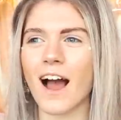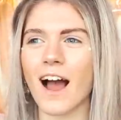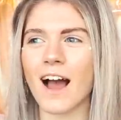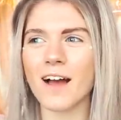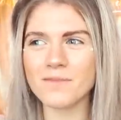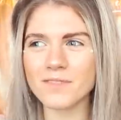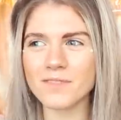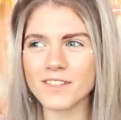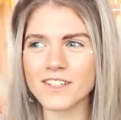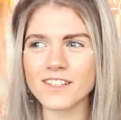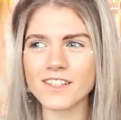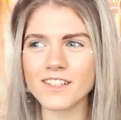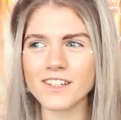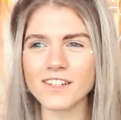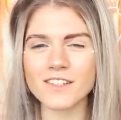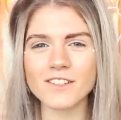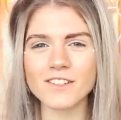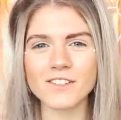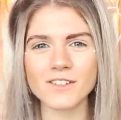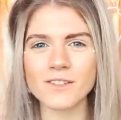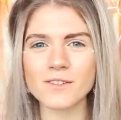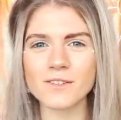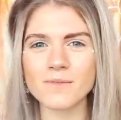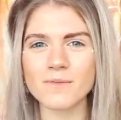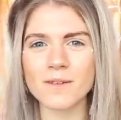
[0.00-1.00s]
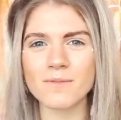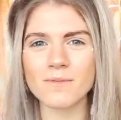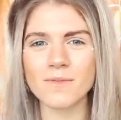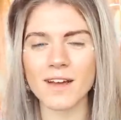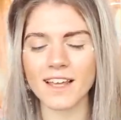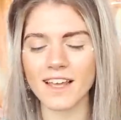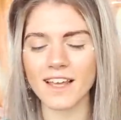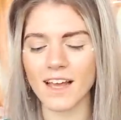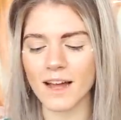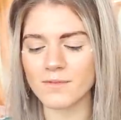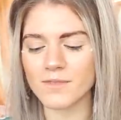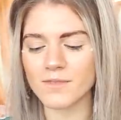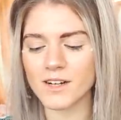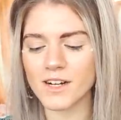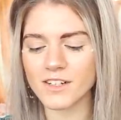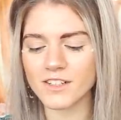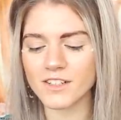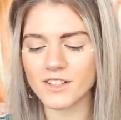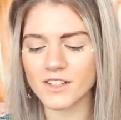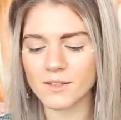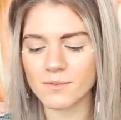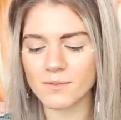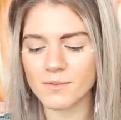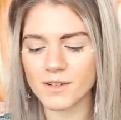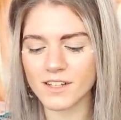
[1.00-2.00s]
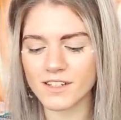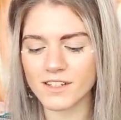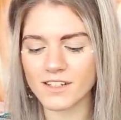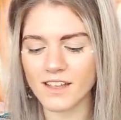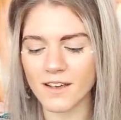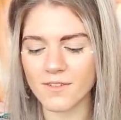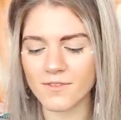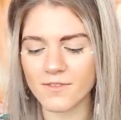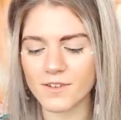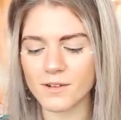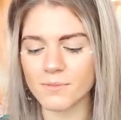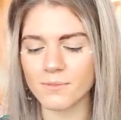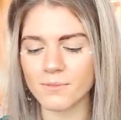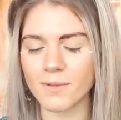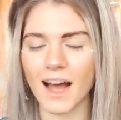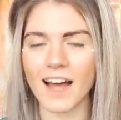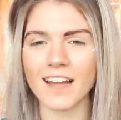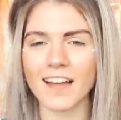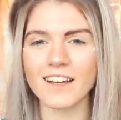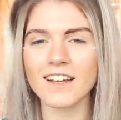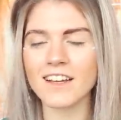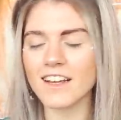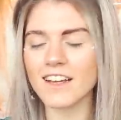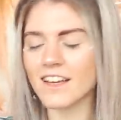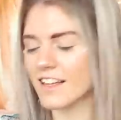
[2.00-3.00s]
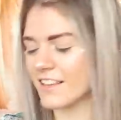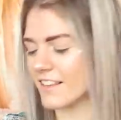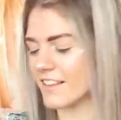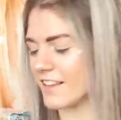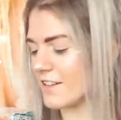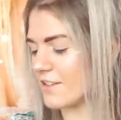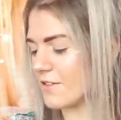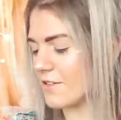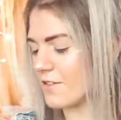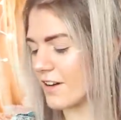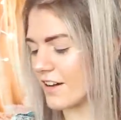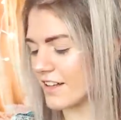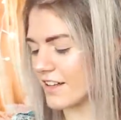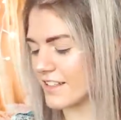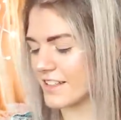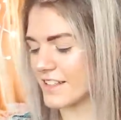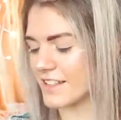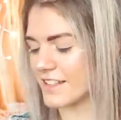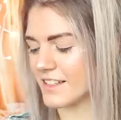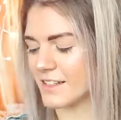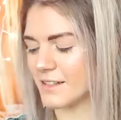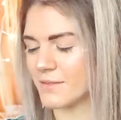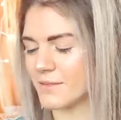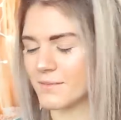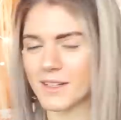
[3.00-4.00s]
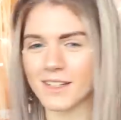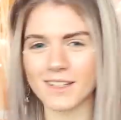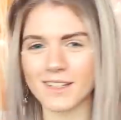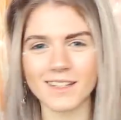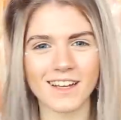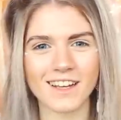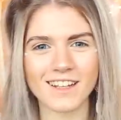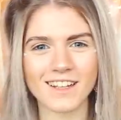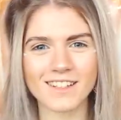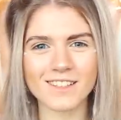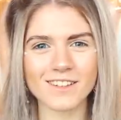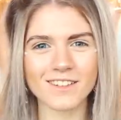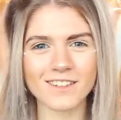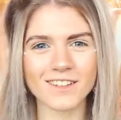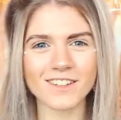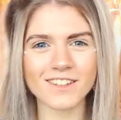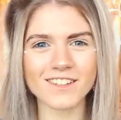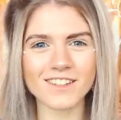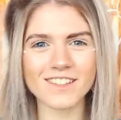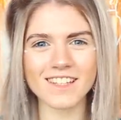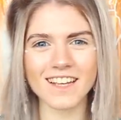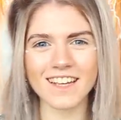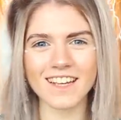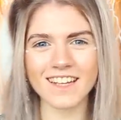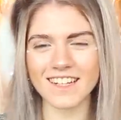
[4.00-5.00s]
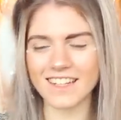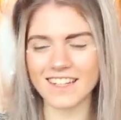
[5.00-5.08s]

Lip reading: I'm just gonna zoom in my camera just because I feel bad that you can't see me as close.